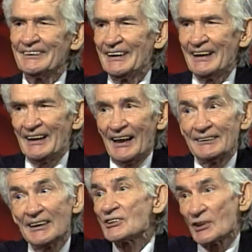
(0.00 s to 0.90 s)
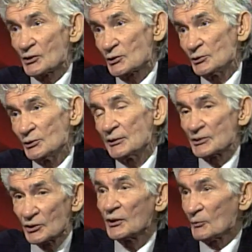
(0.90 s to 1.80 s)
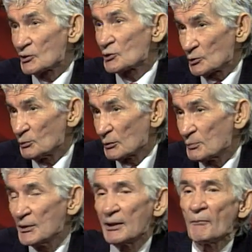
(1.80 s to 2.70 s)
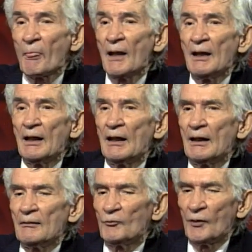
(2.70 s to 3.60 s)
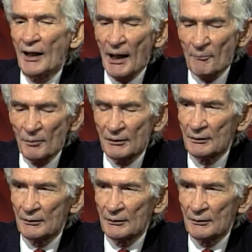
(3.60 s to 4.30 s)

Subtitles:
And that's not true, and it certainly wasn't true with me. What happened?